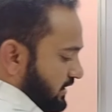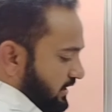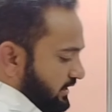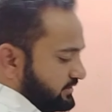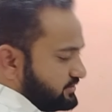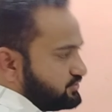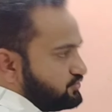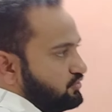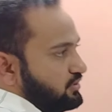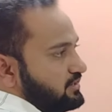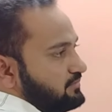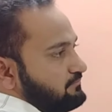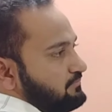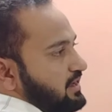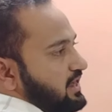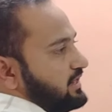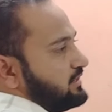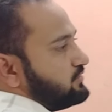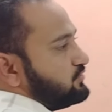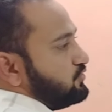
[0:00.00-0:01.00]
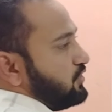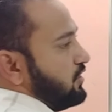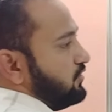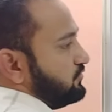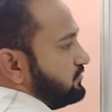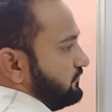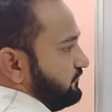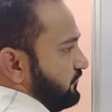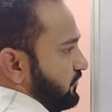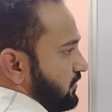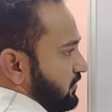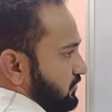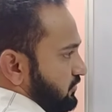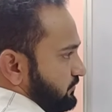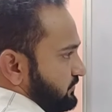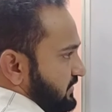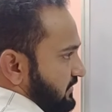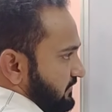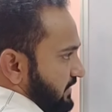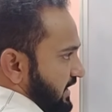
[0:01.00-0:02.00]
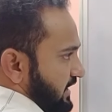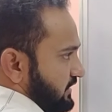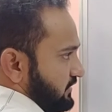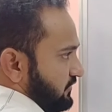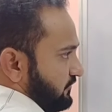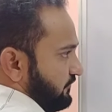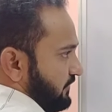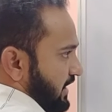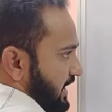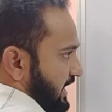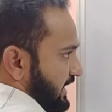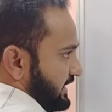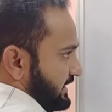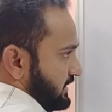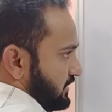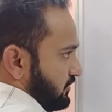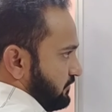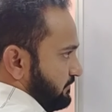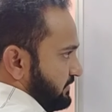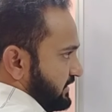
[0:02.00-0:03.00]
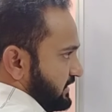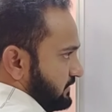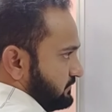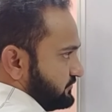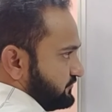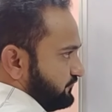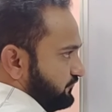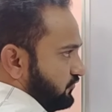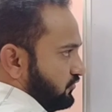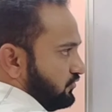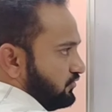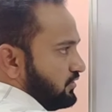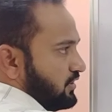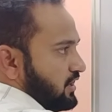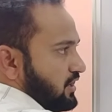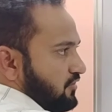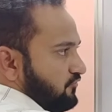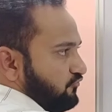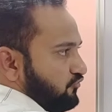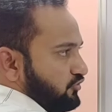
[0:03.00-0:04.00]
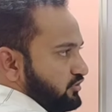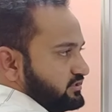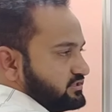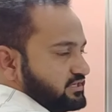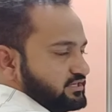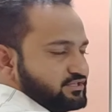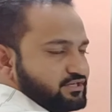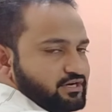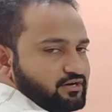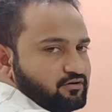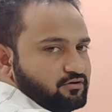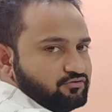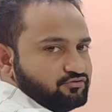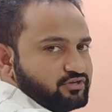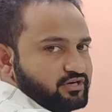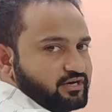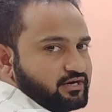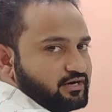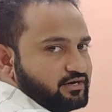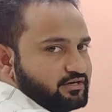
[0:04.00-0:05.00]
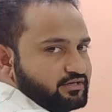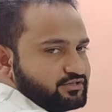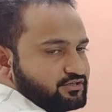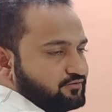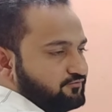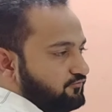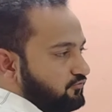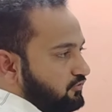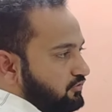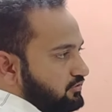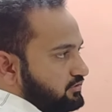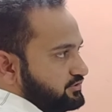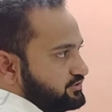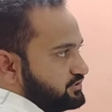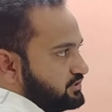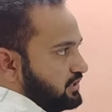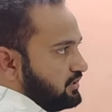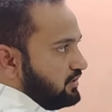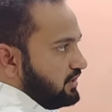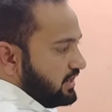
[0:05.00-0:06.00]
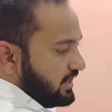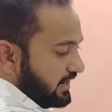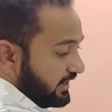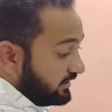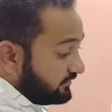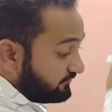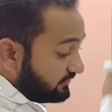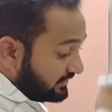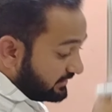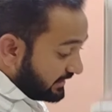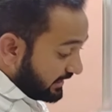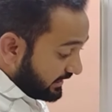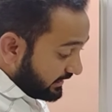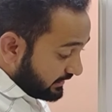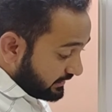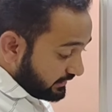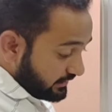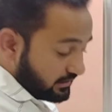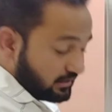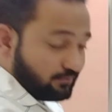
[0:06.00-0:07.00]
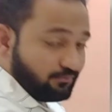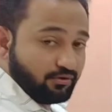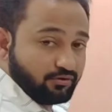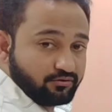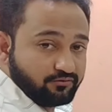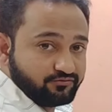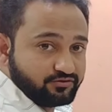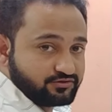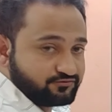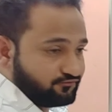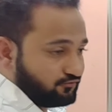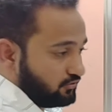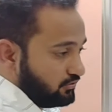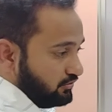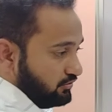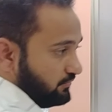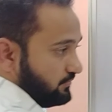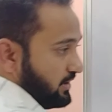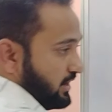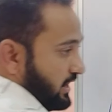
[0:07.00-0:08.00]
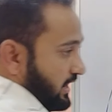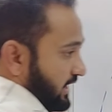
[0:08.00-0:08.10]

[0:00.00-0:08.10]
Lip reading: It's going back to outer for loop. The value of I now becomes 4. 4 is less than or equal to 3. Condition false. Now it will directly come out of this for loop.